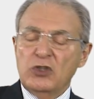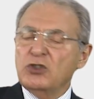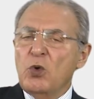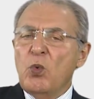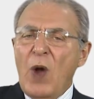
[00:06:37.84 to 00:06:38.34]

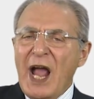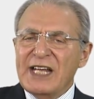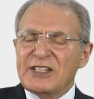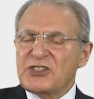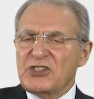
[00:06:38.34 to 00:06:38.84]
So
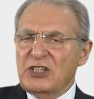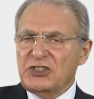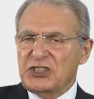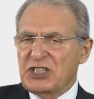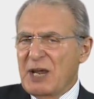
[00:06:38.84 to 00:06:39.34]
why
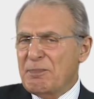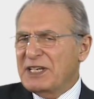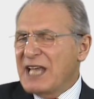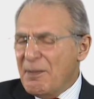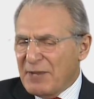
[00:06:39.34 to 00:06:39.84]
such
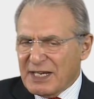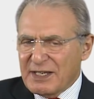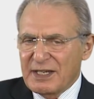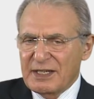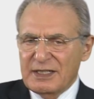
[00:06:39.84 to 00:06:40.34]
epidemic?